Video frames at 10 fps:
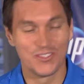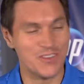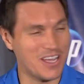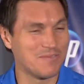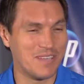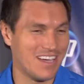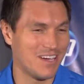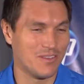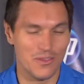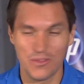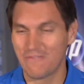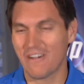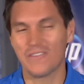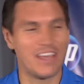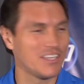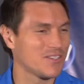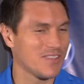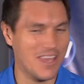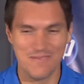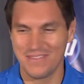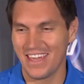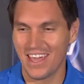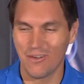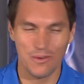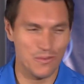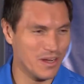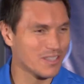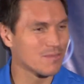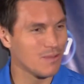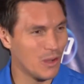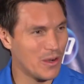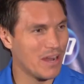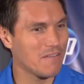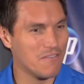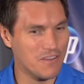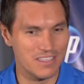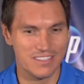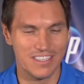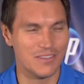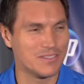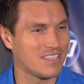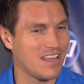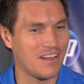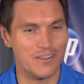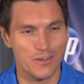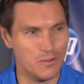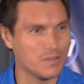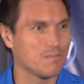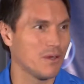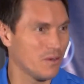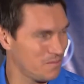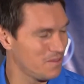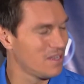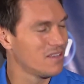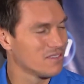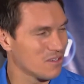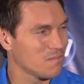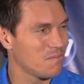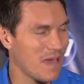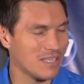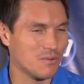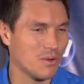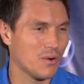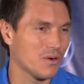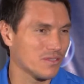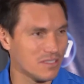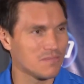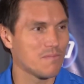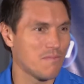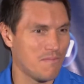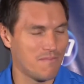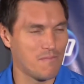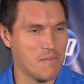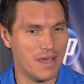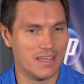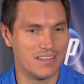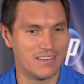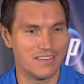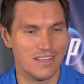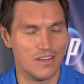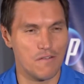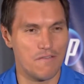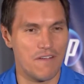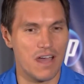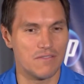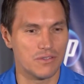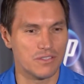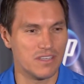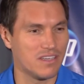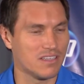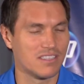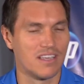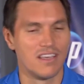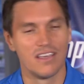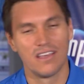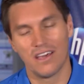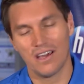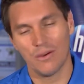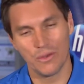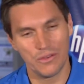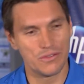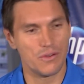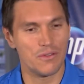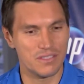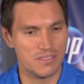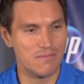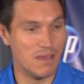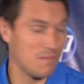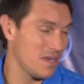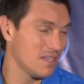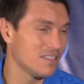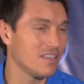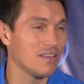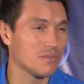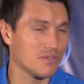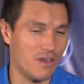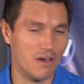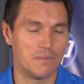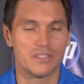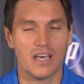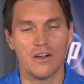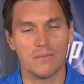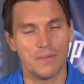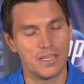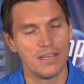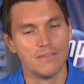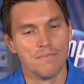Trust me, through the foundation, the NBA, we explore every single scenario. We build some basketball courts. This back in 05, 06. We use all the NBA teams to help us out, but